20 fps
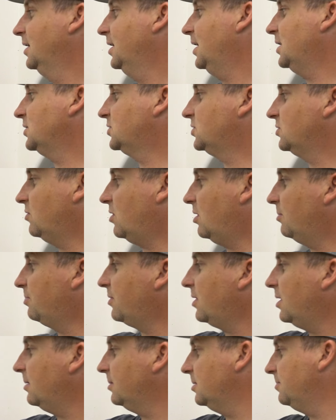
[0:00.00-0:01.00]
And so I'll
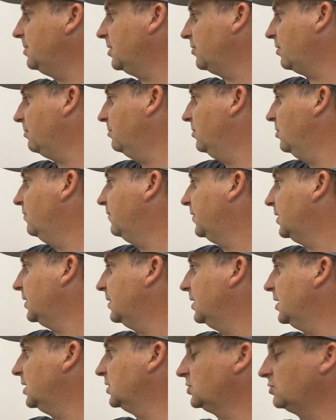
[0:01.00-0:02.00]
probably be removing
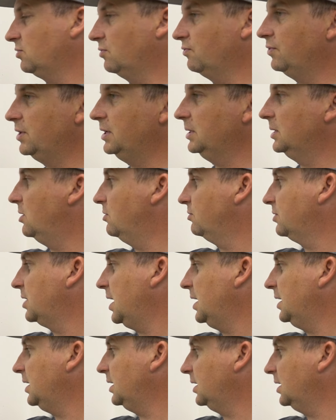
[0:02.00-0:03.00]
this or
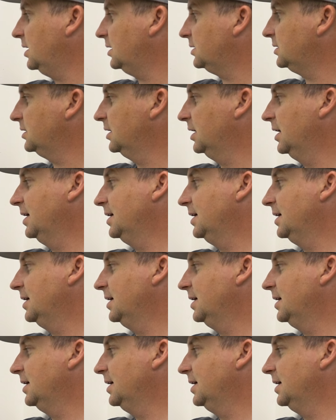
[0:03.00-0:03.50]
relocating it.